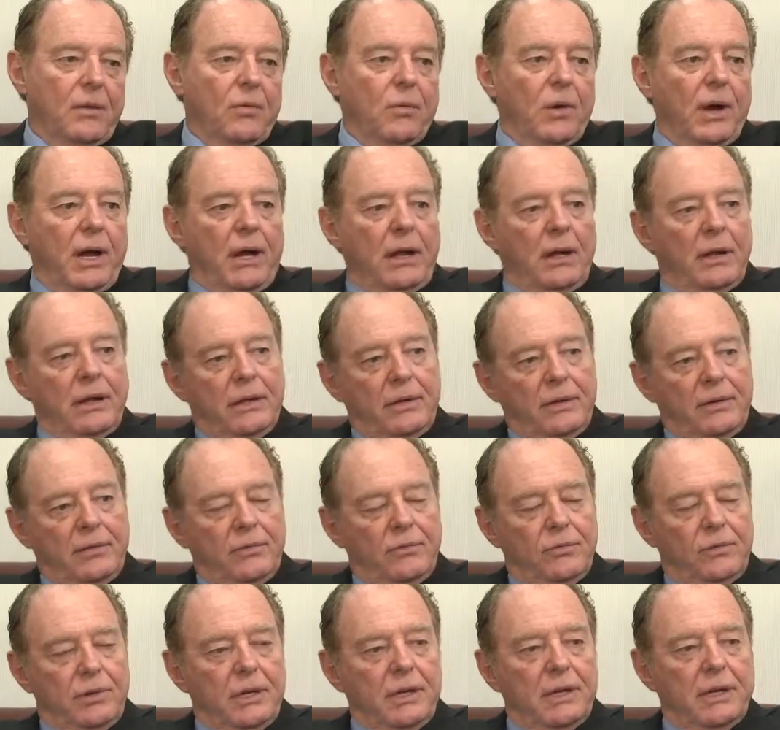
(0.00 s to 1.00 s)
Well, it
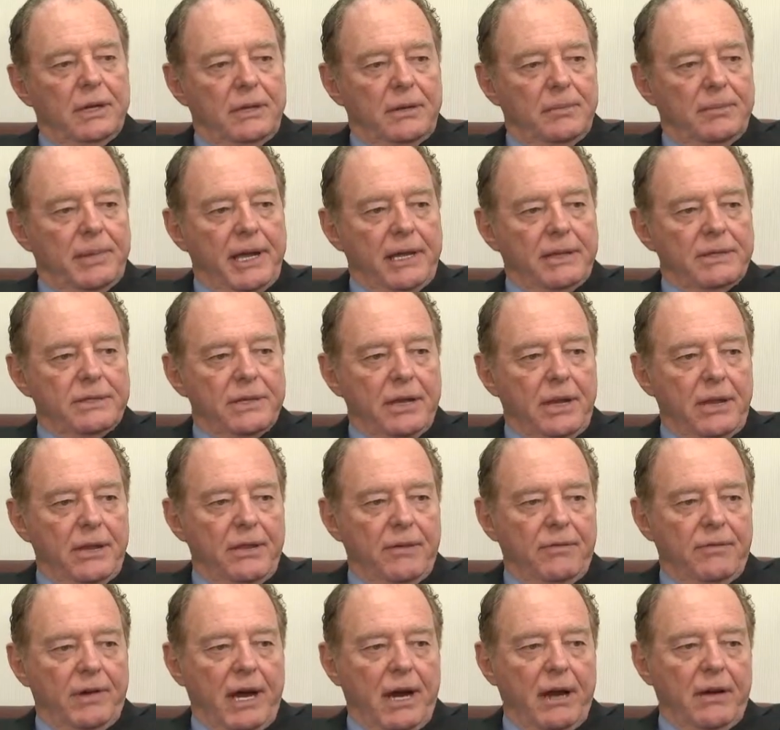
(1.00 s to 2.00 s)
really depends on
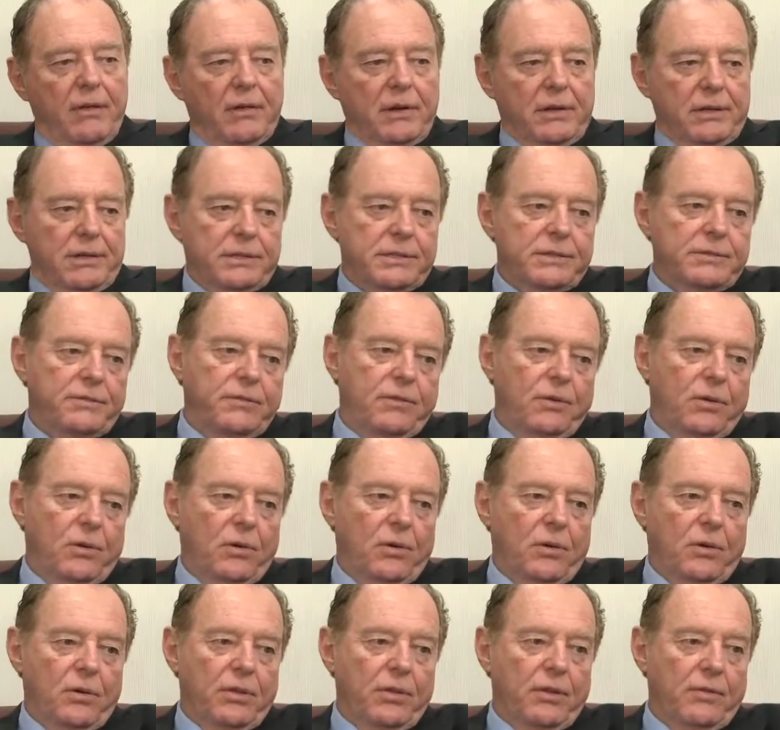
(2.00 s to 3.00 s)
the virus.
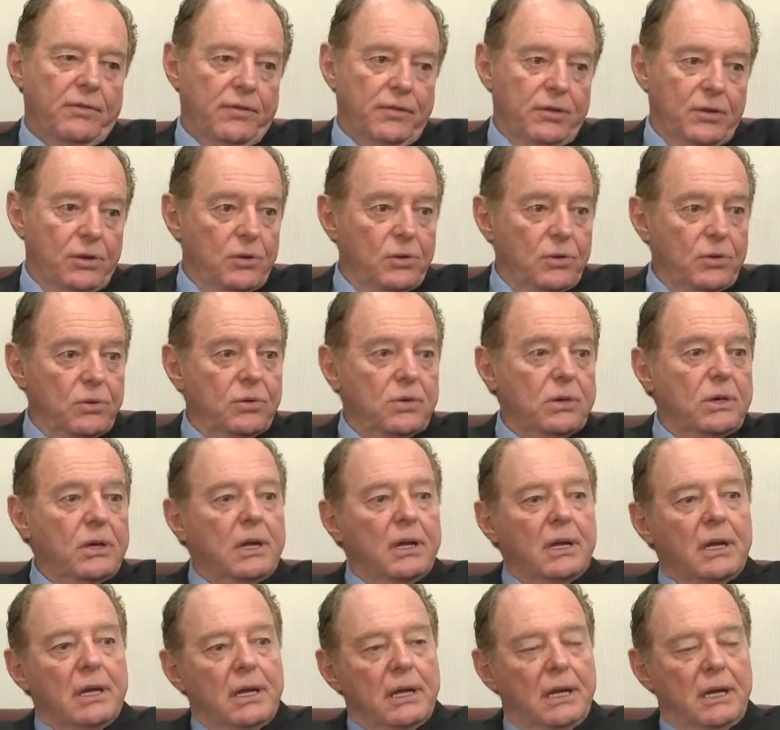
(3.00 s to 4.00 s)
For the flu,
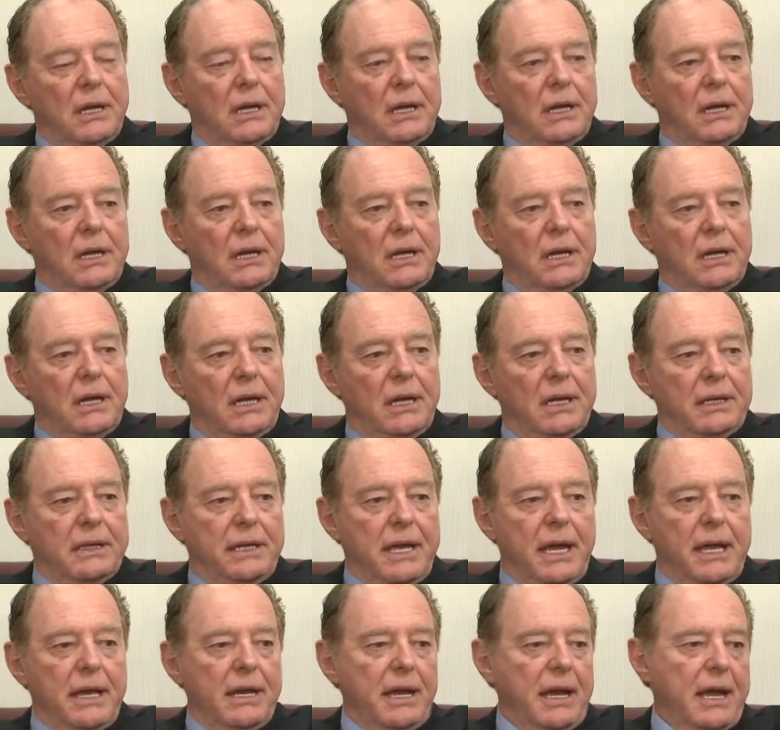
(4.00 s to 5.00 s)
a
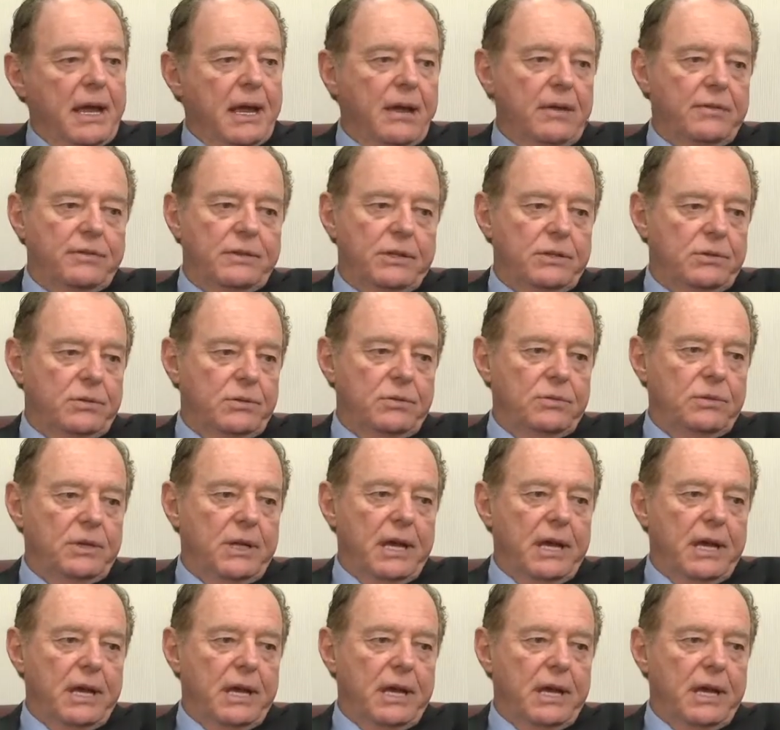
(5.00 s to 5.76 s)
day and a half to 2